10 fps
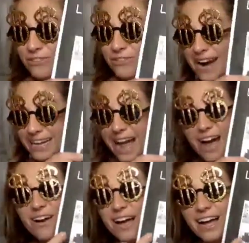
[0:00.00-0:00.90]
for right
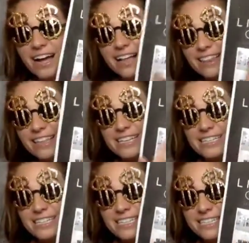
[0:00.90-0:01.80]
now, this
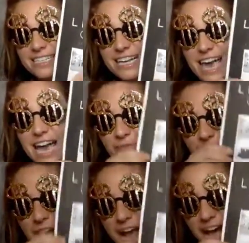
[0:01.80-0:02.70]
is the game
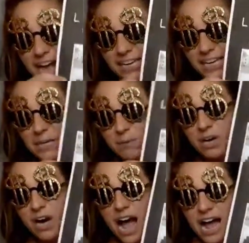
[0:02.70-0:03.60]
plan. Keep
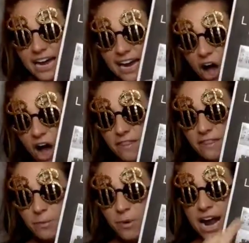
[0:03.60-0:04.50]
your eye on
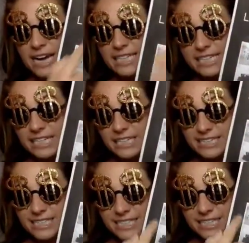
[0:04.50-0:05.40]
the
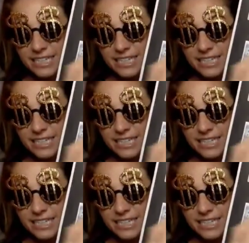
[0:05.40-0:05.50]
prizes.